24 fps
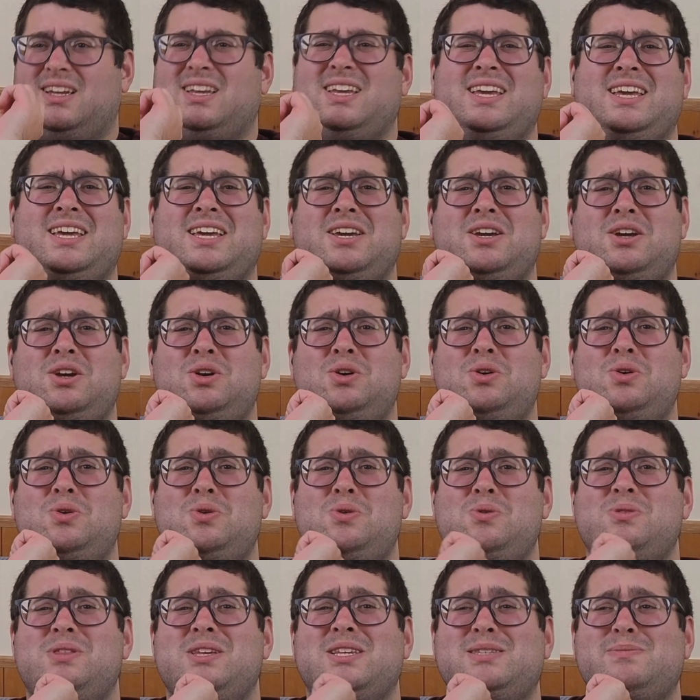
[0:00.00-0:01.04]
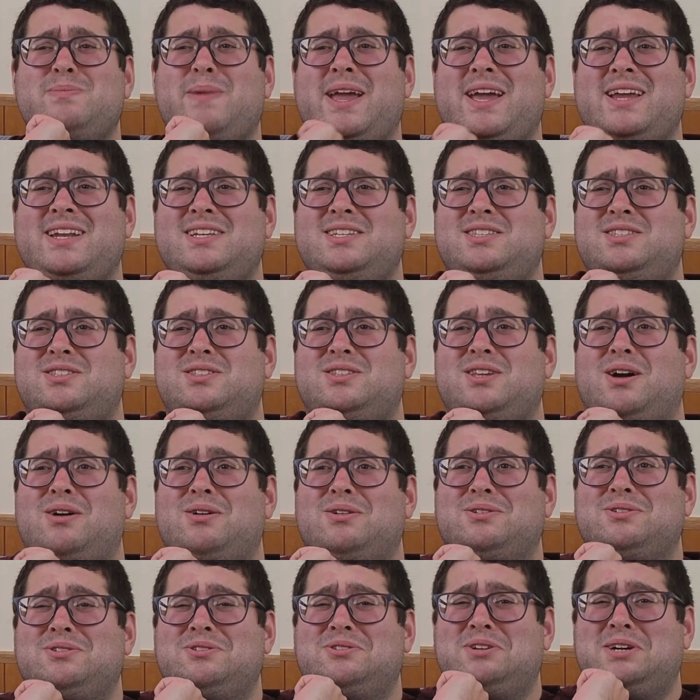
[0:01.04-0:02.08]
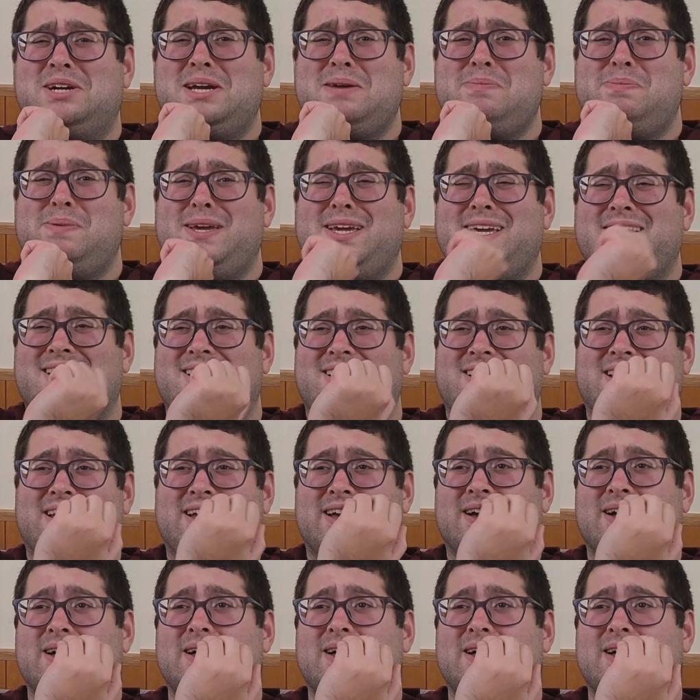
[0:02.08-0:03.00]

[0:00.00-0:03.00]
Ew, this man is so creepy.